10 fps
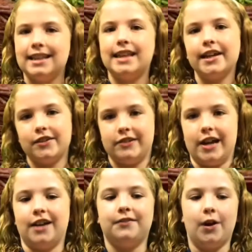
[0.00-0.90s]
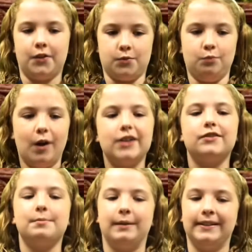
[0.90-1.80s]
Thank you, Jack, for all those
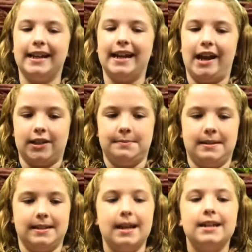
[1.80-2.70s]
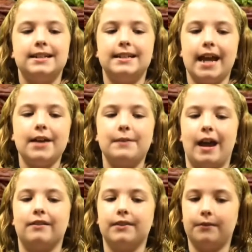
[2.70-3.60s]
wonderful birthday announcements. Today we
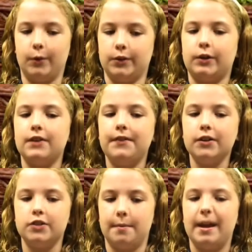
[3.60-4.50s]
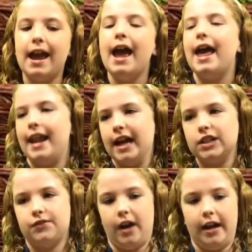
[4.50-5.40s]
have the 4th grade field trip, and
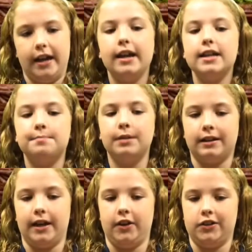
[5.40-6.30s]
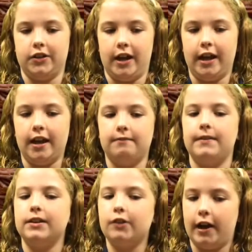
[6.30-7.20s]
next Friday is book character day. And
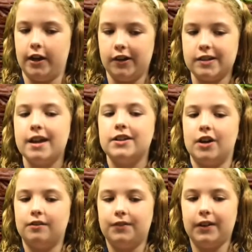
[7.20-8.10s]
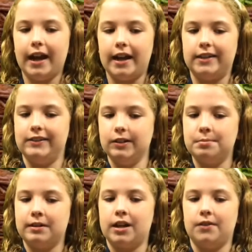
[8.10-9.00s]
5th graders, don't forget, your
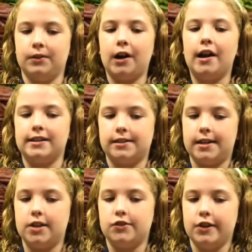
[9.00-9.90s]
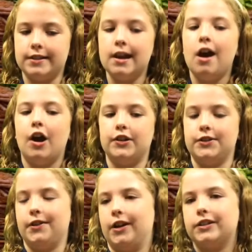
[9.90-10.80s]
book cover contest entries are
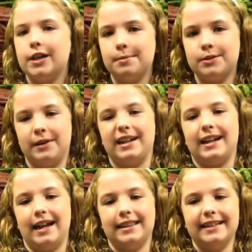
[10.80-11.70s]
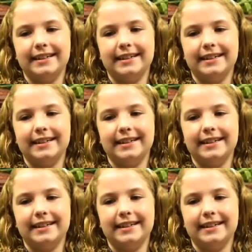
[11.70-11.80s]
due on October 29th.